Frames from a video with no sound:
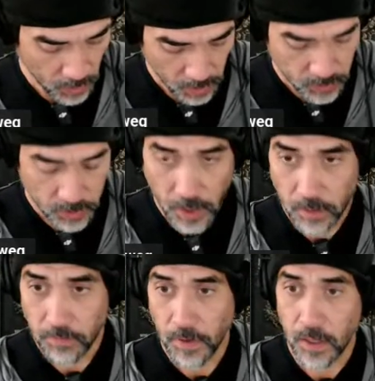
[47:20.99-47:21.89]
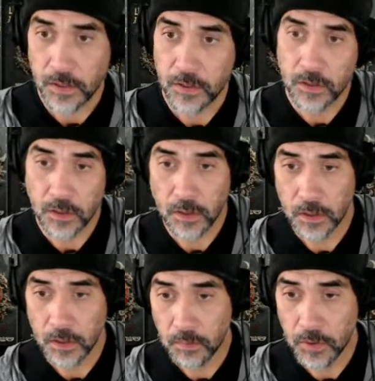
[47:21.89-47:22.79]
Hashtag
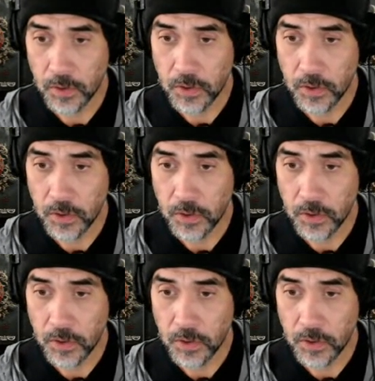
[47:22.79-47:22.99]
fantasy books.